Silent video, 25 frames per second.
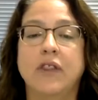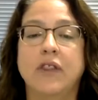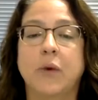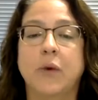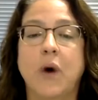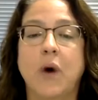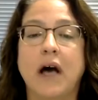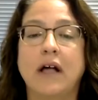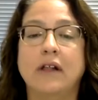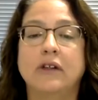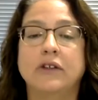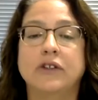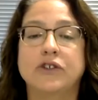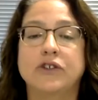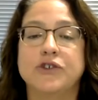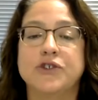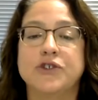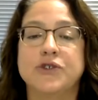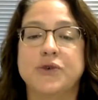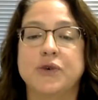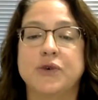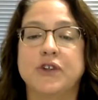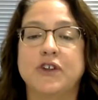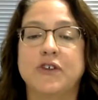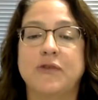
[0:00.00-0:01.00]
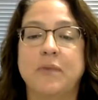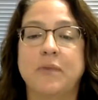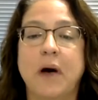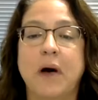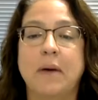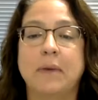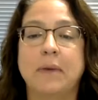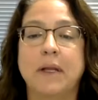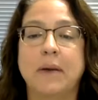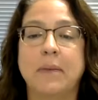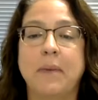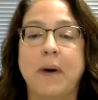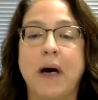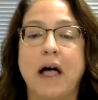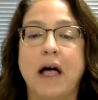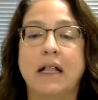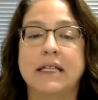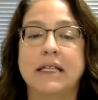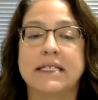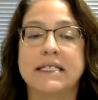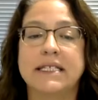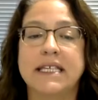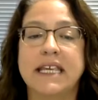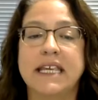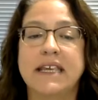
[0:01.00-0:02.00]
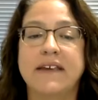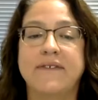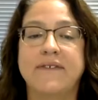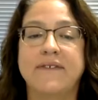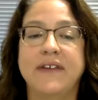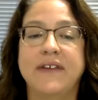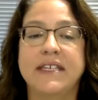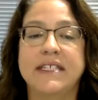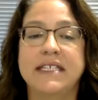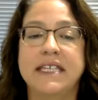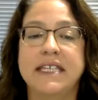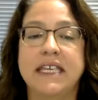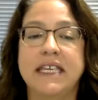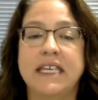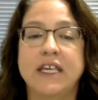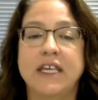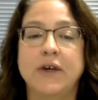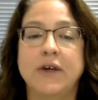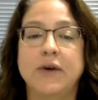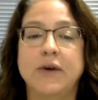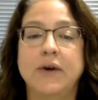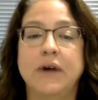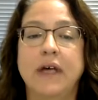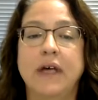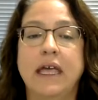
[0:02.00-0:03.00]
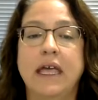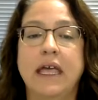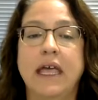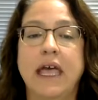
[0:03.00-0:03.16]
the Wilder School of Public Policy at VCU,